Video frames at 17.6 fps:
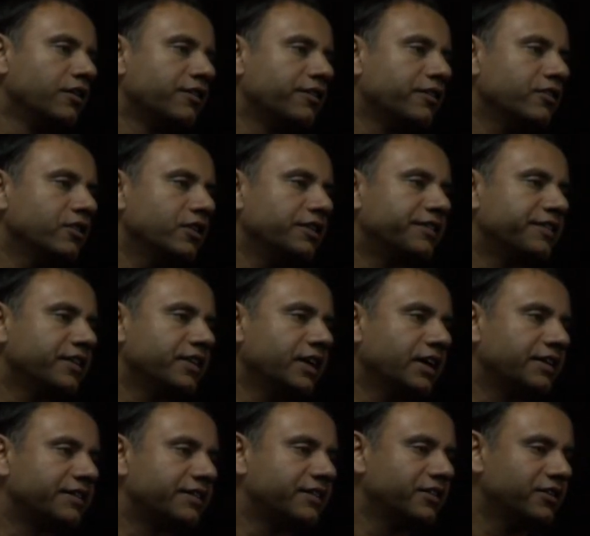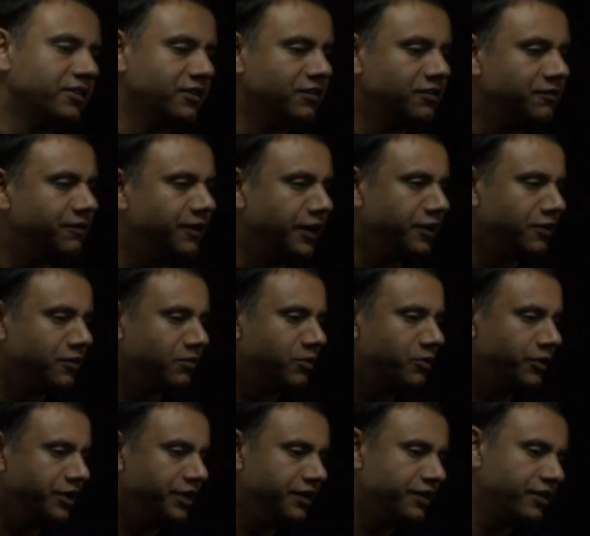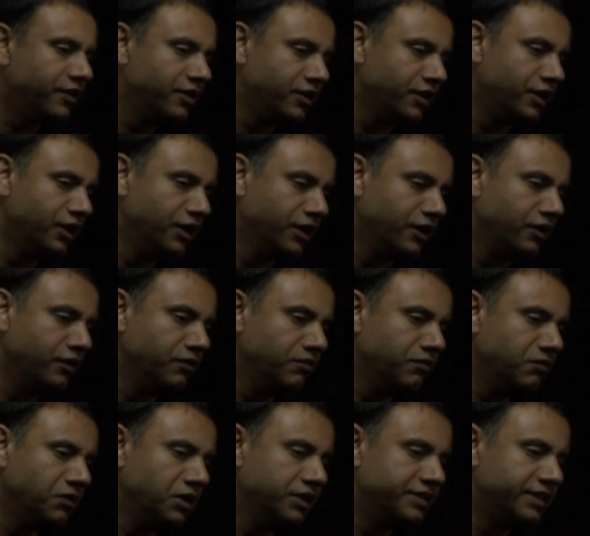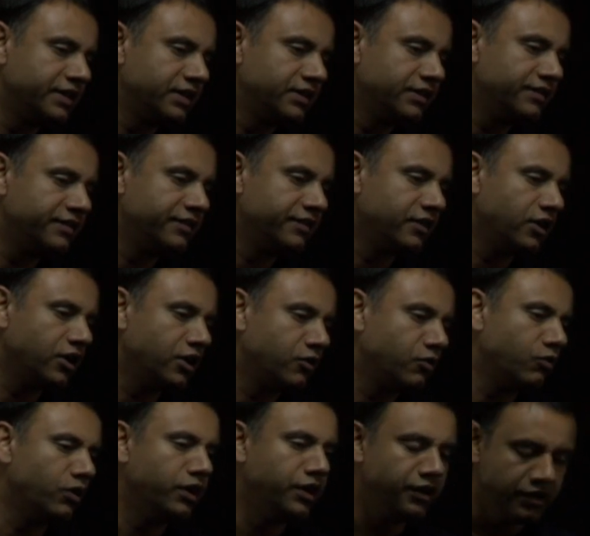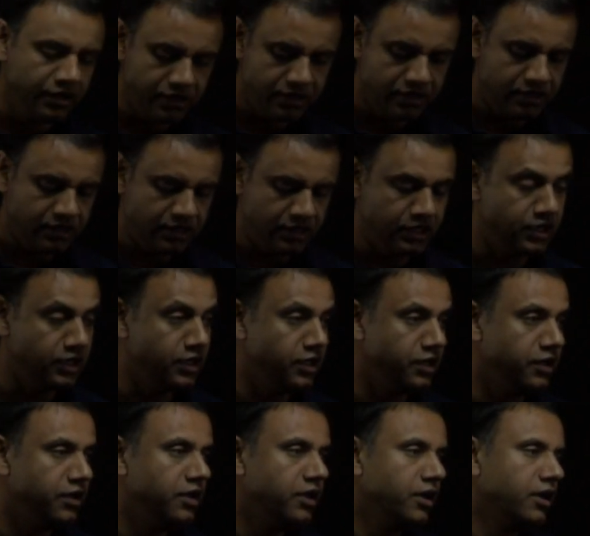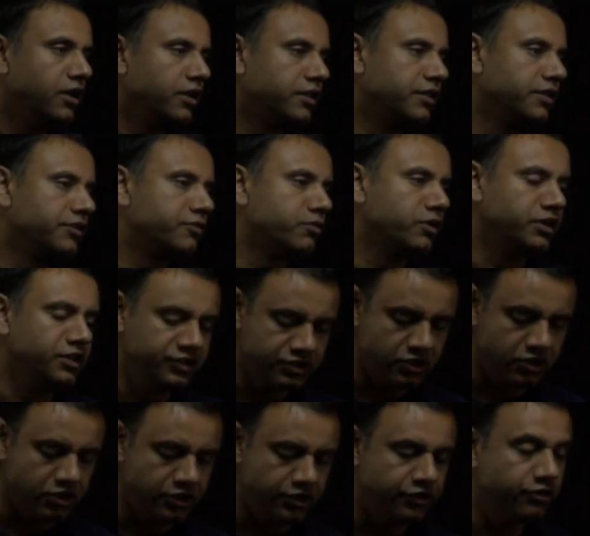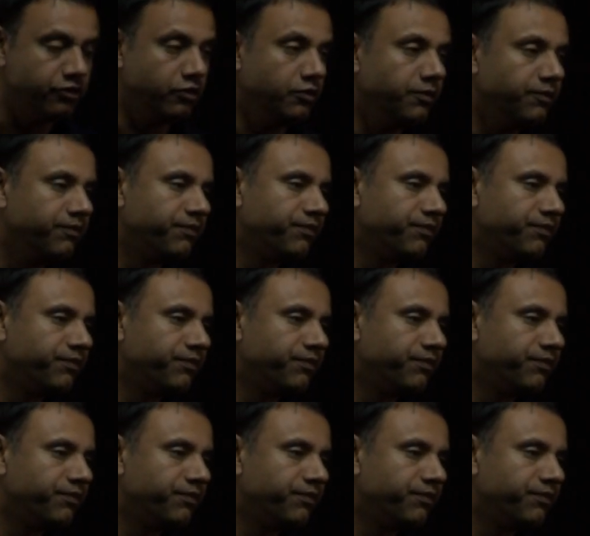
so let's say that's the final point, and let's say this is r1 and this one is r2.